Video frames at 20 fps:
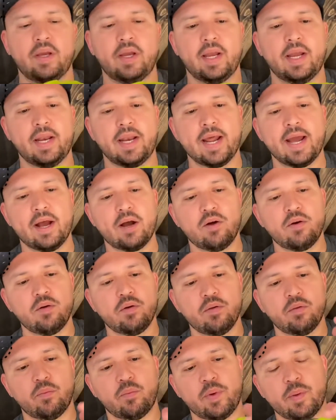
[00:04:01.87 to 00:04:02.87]
And now
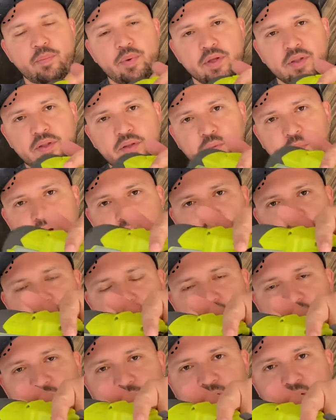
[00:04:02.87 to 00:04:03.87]
we
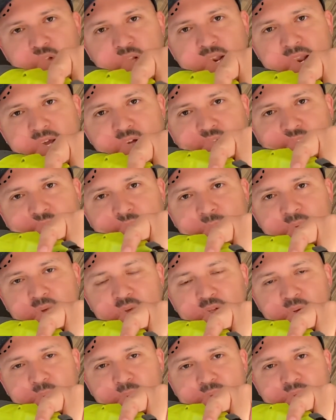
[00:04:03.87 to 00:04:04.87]
adjusted for the nail depth
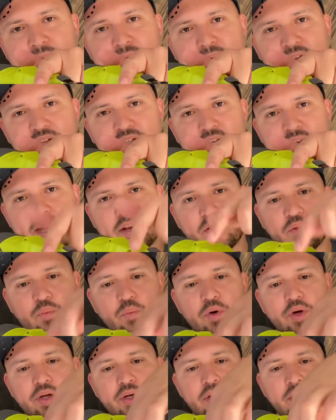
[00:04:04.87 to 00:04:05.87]
to be outside of the
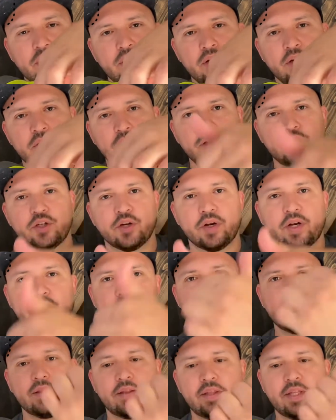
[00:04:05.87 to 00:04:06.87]
wood, turning
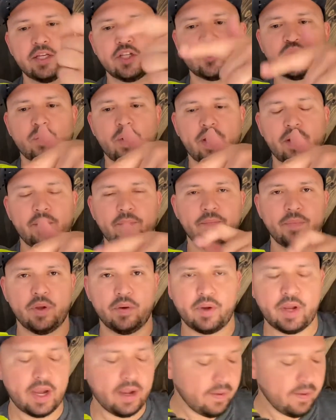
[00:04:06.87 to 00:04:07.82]
it this way, okay?